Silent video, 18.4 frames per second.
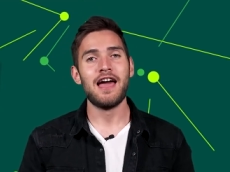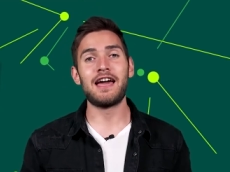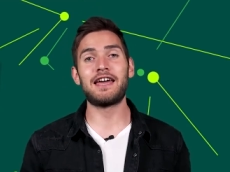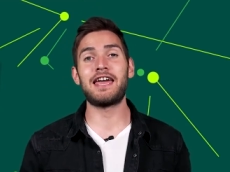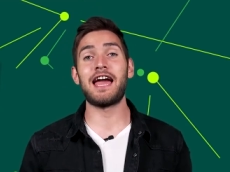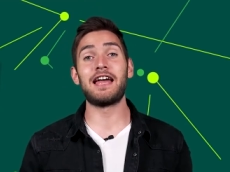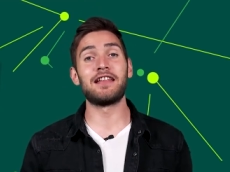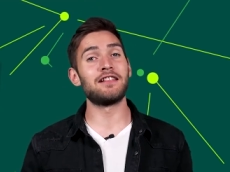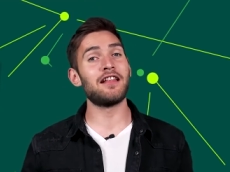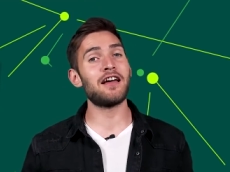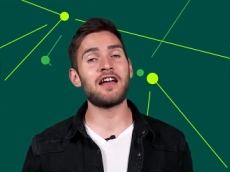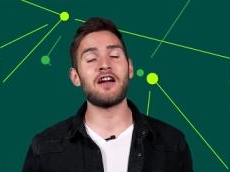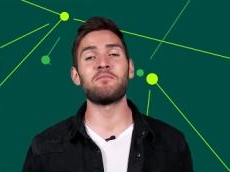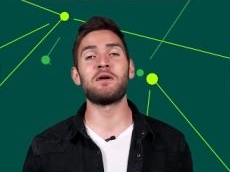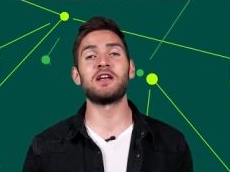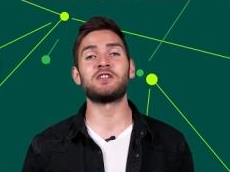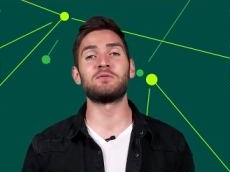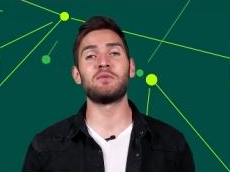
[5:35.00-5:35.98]
Again, like I
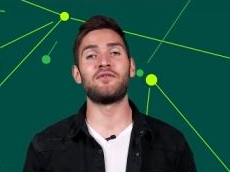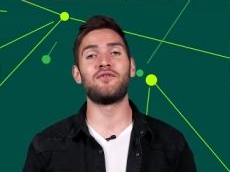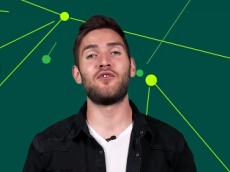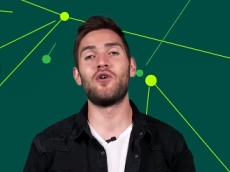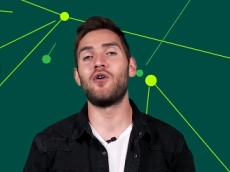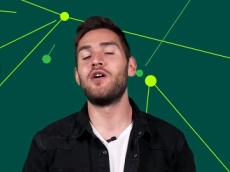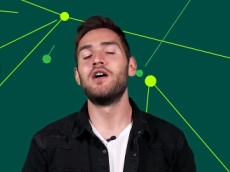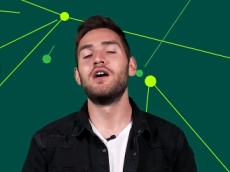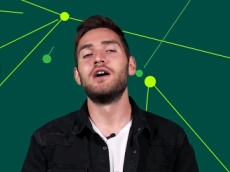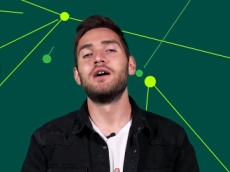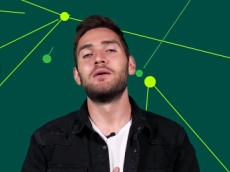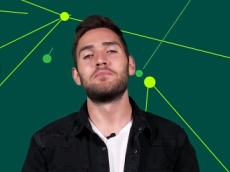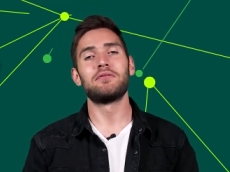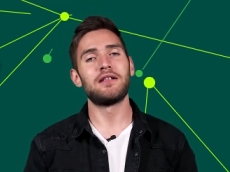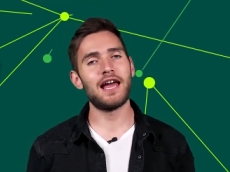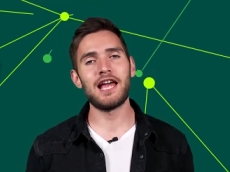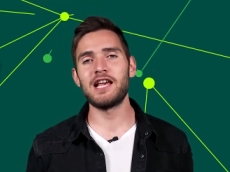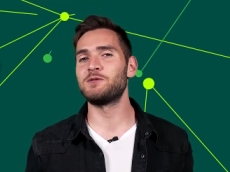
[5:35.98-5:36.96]
mentioned before,
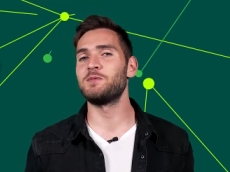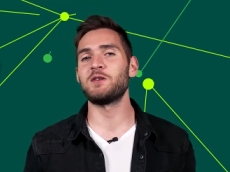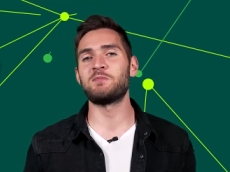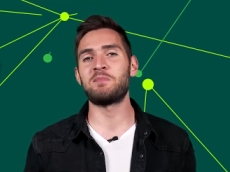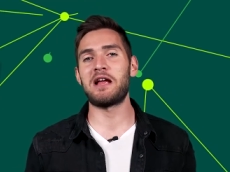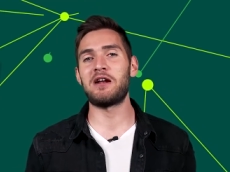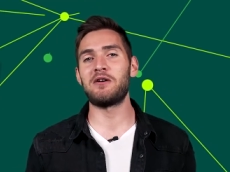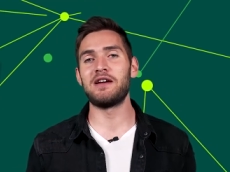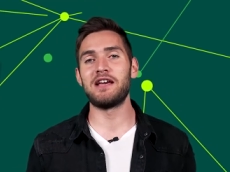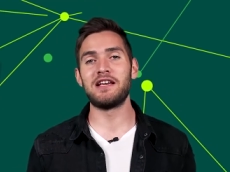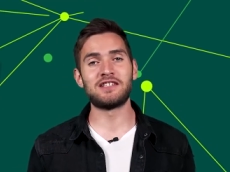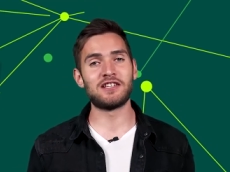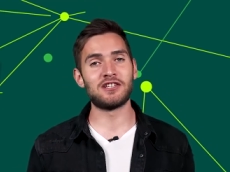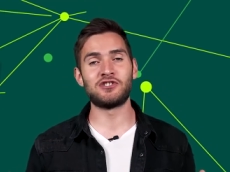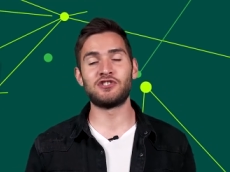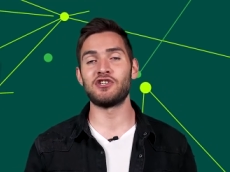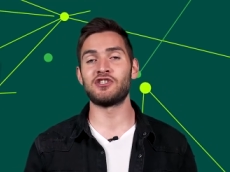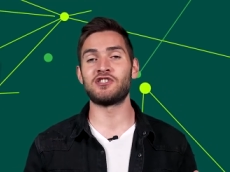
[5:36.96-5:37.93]
players miss penalties.
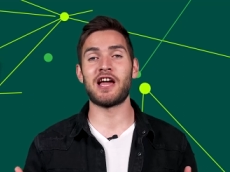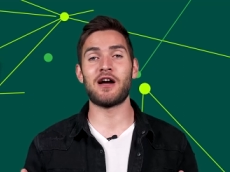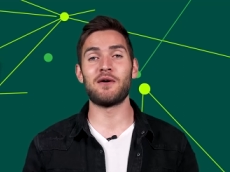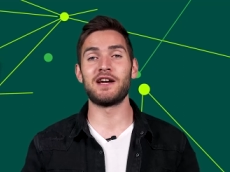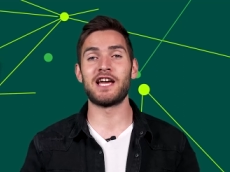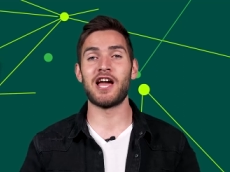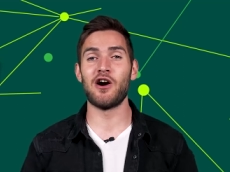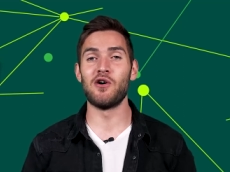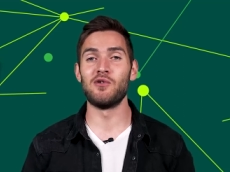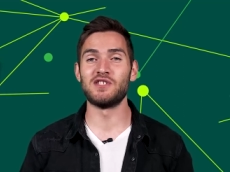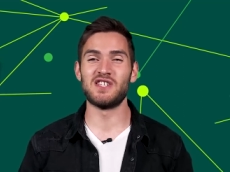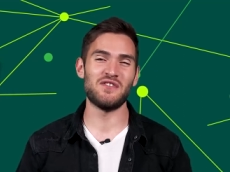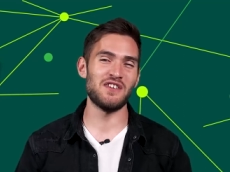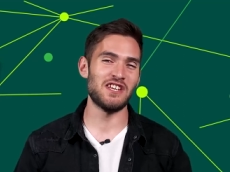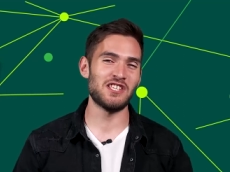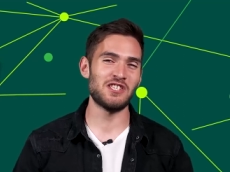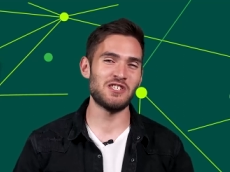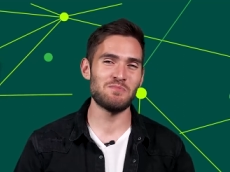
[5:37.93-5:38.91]
That's just how it goes.
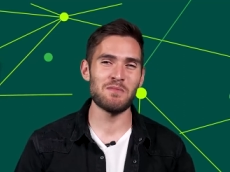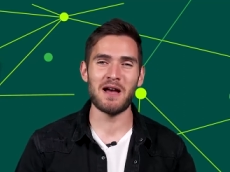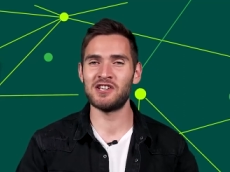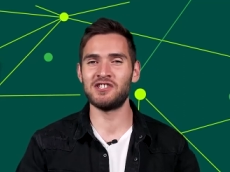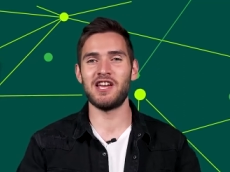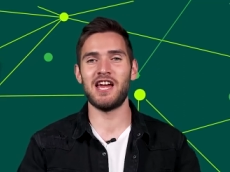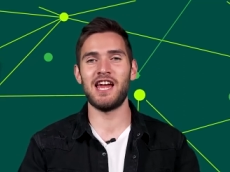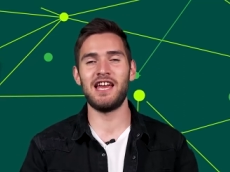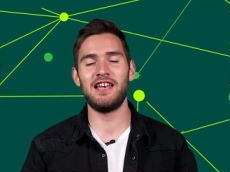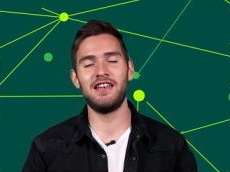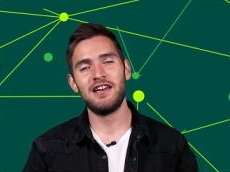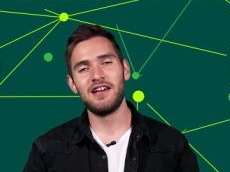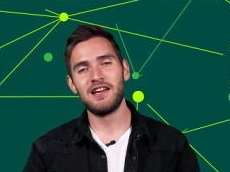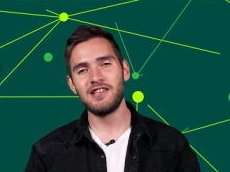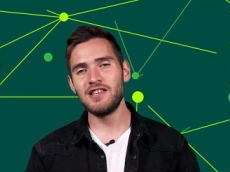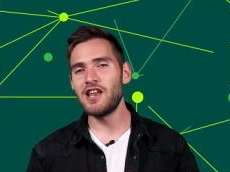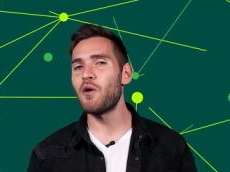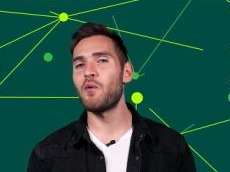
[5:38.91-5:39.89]
If he smashed it in,
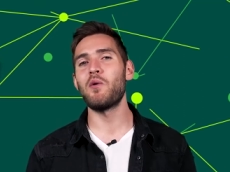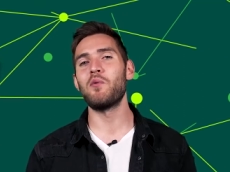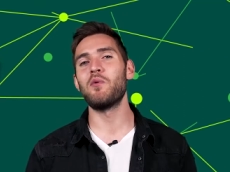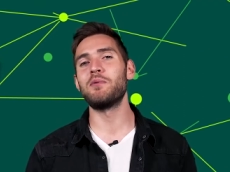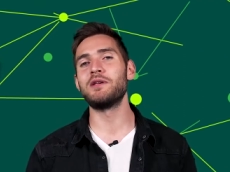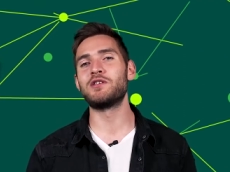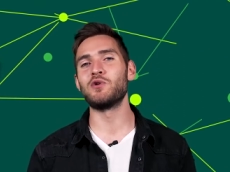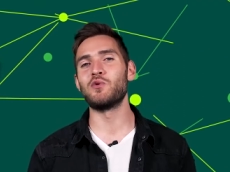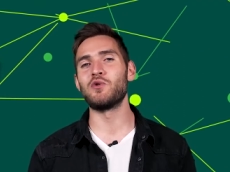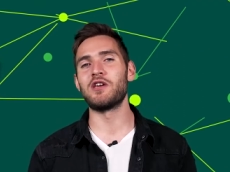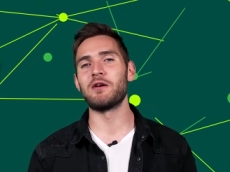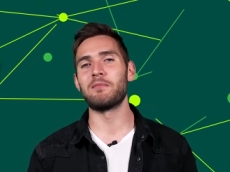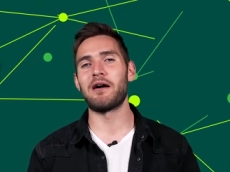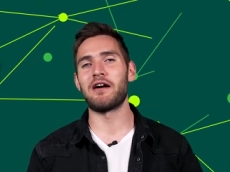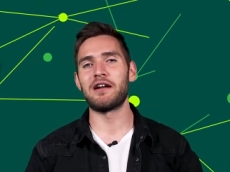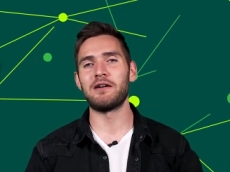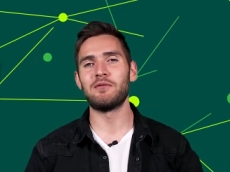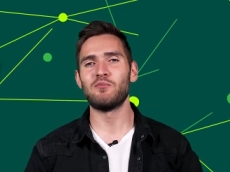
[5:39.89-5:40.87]
no one would be talking
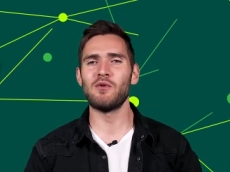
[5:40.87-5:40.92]
about it.